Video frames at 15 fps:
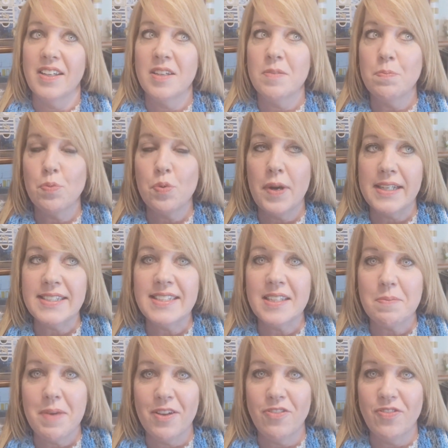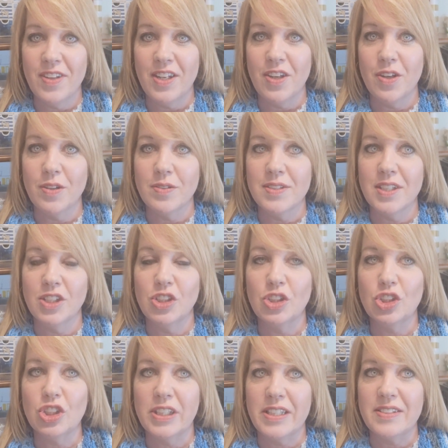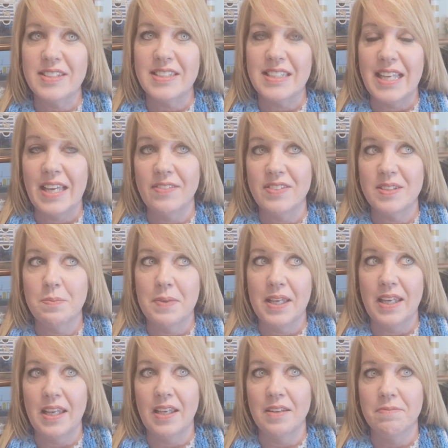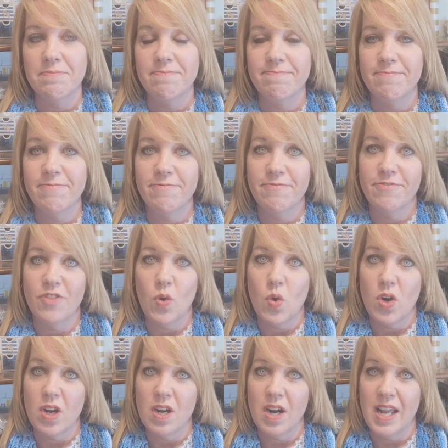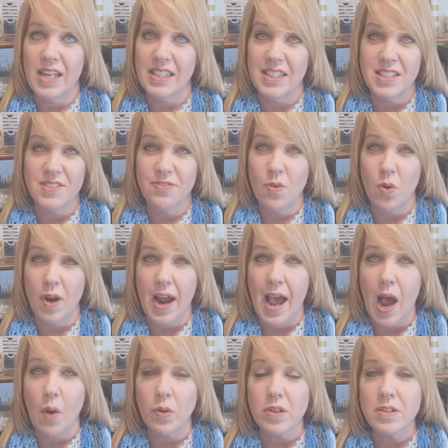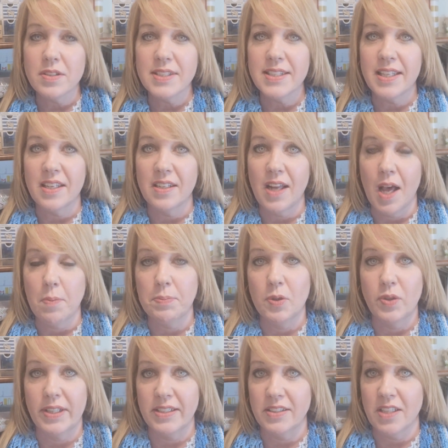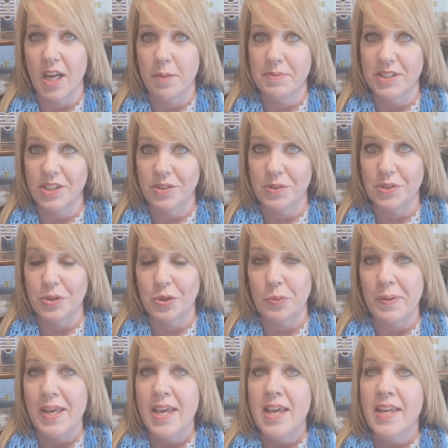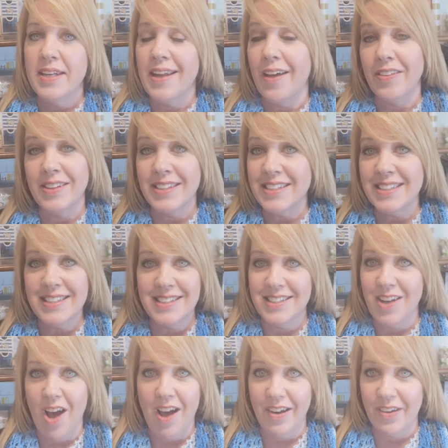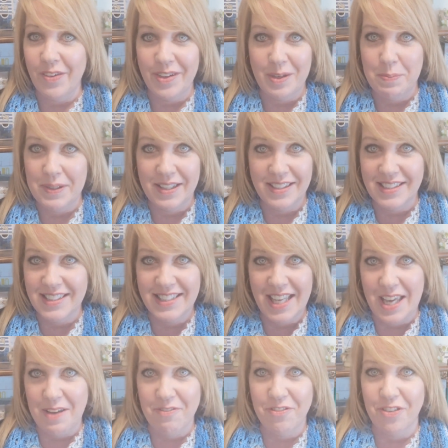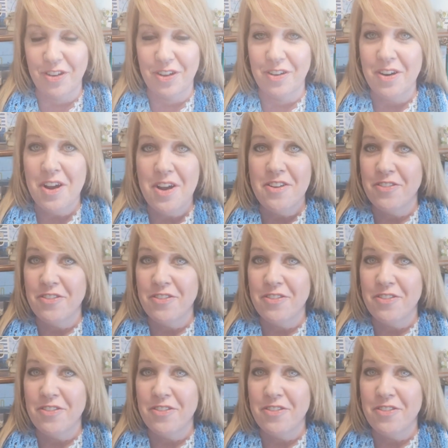Compressing my videos usually saves me at least 4 hours in uploading time to YouTube. Now, this is not going to be the same for